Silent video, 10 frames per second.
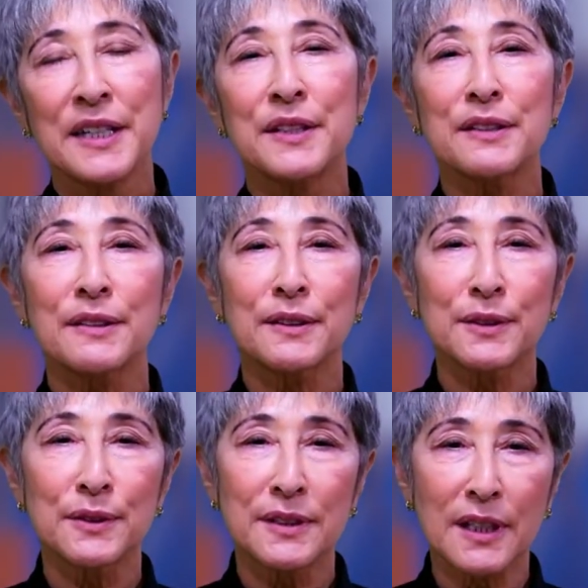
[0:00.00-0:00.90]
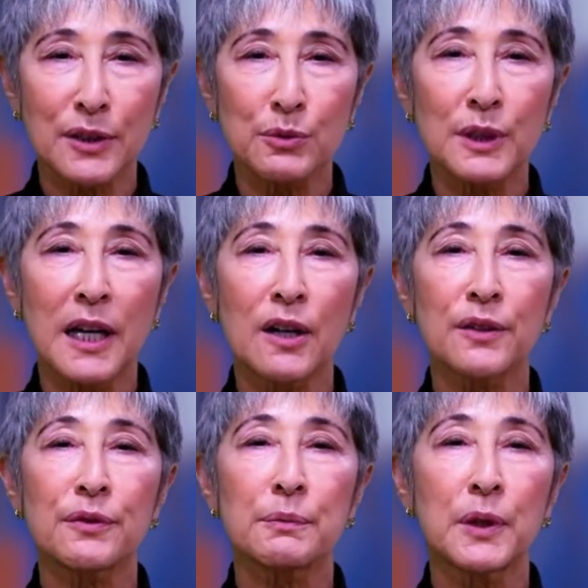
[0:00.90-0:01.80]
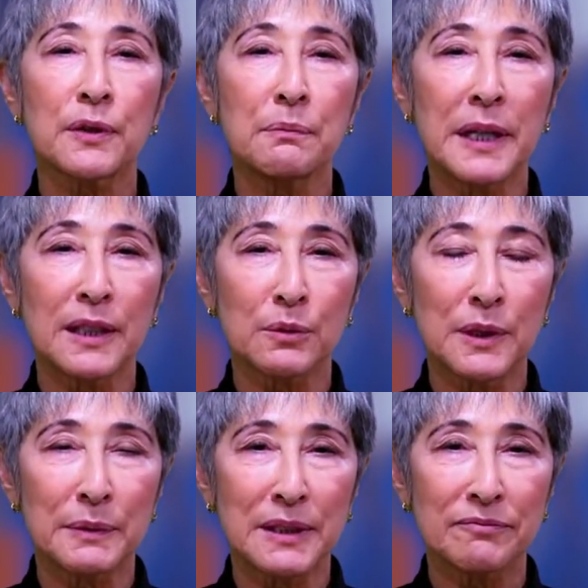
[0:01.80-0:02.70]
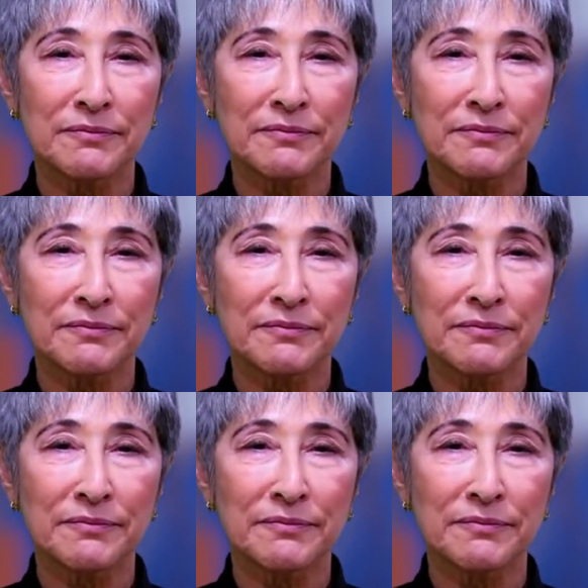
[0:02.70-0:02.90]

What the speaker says: This includes sexual health for both men and women.